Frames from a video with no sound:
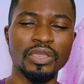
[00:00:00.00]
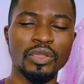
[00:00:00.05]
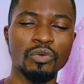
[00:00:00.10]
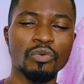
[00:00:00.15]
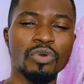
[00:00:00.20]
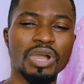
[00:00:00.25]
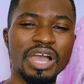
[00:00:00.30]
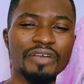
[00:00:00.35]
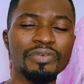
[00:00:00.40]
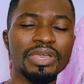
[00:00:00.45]

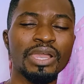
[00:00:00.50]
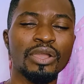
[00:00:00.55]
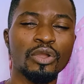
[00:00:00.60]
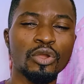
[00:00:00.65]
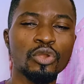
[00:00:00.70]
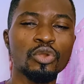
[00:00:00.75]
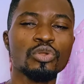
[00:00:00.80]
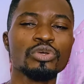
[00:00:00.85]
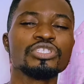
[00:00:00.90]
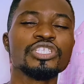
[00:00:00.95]
We will have a
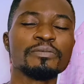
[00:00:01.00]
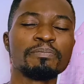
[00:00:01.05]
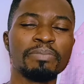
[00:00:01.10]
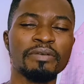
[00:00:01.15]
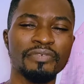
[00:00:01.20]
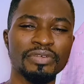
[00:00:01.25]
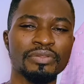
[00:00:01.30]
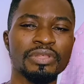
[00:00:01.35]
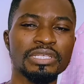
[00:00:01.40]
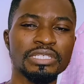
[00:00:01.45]
close to
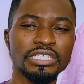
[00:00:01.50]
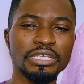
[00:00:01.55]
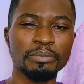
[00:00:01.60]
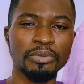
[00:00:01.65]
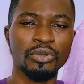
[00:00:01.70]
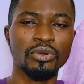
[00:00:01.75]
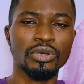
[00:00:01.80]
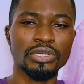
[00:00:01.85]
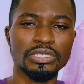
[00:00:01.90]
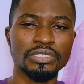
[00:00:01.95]
perfect relationship
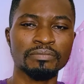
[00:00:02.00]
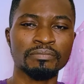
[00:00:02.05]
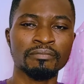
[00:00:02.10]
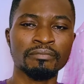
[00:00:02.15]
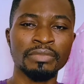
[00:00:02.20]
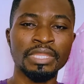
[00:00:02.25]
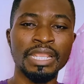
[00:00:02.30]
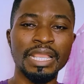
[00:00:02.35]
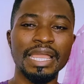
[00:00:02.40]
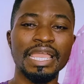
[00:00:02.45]
because
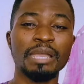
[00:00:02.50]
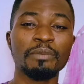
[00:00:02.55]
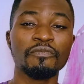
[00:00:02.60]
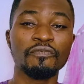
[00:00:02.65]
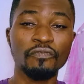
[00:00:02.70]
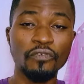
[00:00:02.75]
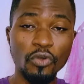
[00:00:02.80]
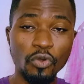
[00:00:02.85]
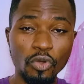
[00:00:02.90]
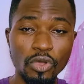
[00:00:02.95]
I am
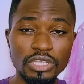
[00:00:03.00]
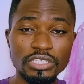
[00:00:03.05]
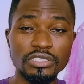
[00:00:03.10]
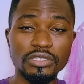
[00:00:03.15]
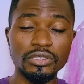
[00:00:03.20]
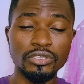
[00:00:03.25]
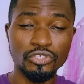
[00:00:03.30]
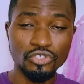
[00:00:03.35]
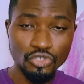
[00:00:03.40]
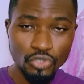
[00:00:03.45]
focused
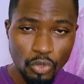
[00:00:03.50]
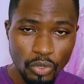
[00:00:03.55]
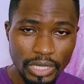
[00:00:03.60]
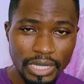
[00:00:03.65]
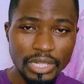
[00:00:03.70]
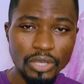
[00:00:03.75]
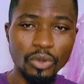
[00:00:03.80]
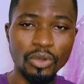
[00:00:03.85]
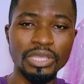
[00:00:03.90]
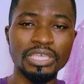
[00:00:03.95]

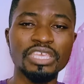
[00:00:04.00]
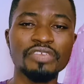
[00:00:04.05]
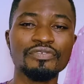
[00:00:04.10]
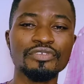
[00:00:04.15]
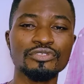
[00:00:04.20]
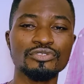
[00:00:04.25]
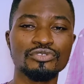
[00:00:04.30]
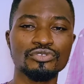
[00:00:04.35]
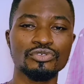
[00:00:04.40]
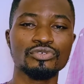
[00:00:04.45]
solely on
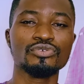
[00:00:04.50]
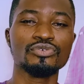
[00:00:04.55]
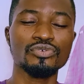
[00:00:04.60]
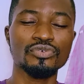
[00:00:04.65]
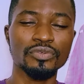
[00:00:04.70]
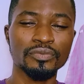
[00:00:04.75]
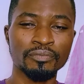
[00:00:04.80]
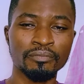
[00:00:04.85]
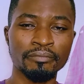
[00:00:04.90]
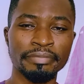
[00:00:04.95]
giving to
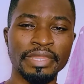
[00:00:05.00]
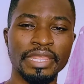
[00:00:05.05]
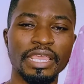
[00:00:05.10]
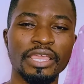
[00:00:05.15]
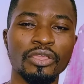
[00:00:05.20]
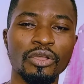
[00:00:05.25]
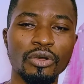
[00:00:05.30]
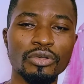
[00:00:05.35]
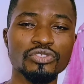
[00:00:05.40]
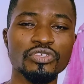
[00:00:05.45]
you
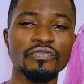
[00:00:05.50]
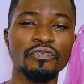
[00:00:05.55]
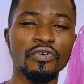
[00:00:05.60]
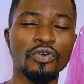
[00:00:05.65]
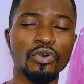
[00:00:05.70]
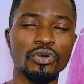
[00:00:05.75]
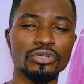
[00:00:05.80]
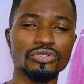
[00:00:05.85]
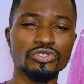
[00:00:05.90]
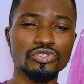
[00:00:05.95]
and you're also
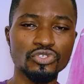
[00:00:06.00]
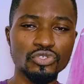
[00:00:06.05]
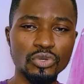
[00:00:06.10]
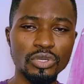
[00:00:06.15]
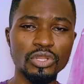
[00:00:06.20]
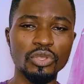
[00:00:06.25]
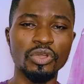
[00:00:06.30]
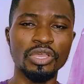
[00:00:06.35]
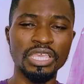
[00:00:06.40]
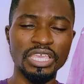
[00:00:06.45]
focused
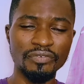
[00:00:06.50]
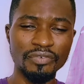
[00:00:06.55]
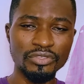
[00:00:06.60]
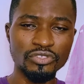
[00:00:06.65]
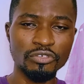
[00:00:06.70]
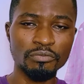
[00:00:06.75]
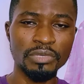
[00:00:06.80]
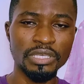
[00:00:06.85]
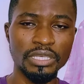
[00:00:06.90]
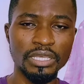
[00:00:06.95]
solely on giving
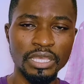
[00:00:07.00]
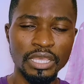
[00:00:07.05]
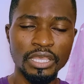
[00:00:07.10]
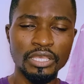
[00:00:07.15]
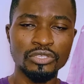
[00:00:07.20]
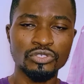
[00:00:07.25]
to me.